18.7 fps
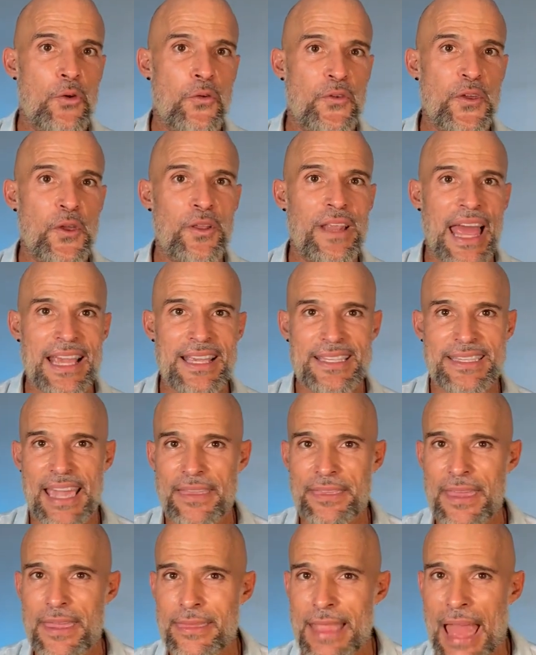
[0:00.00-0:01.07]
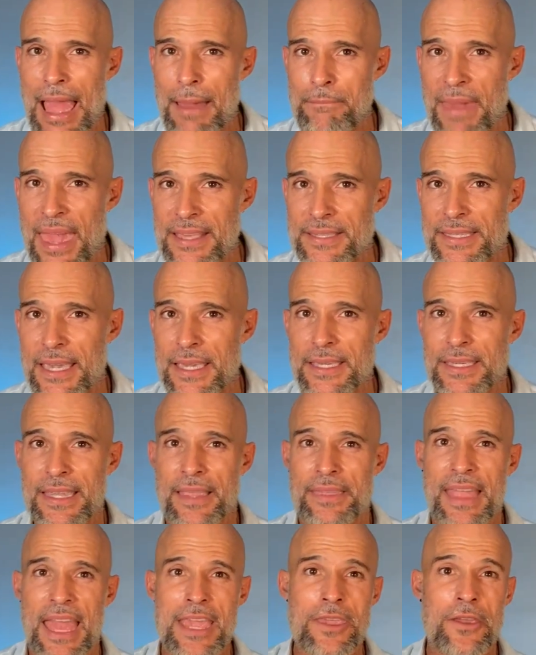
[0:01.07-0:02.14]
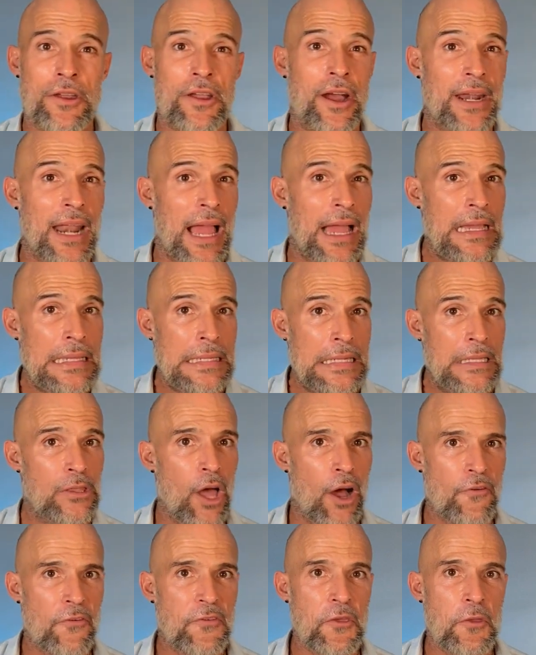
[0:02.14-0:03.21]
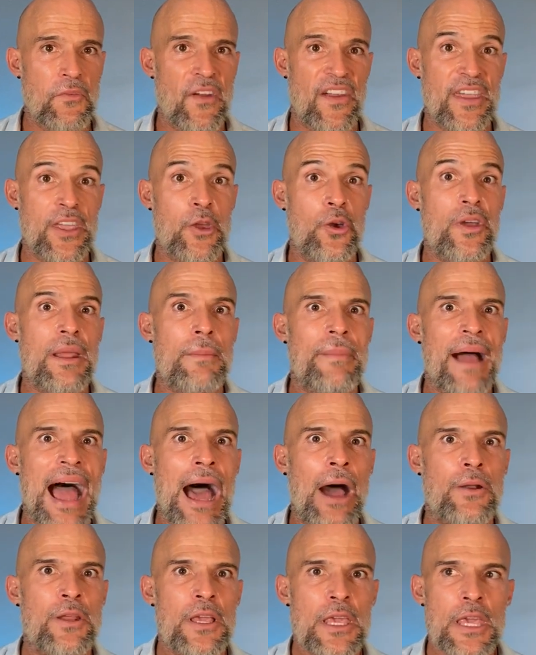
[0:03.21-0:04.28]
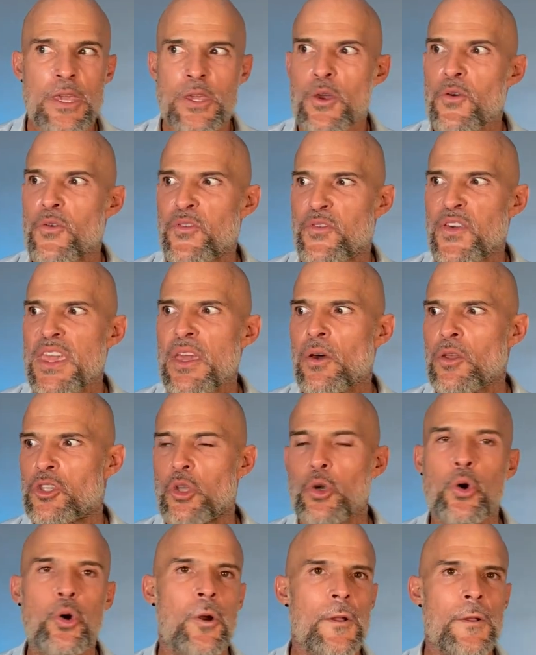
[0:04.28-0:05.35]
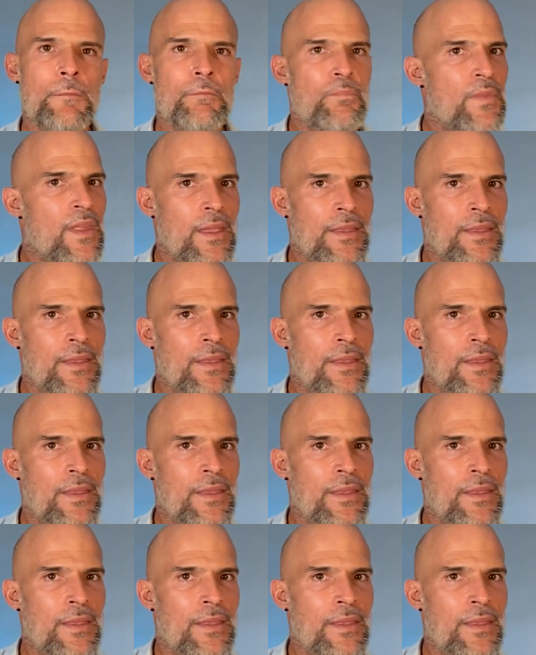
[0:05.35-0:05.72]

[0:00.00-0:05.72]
you feel like sending that message that then you're gonna not feel very good about, you feel to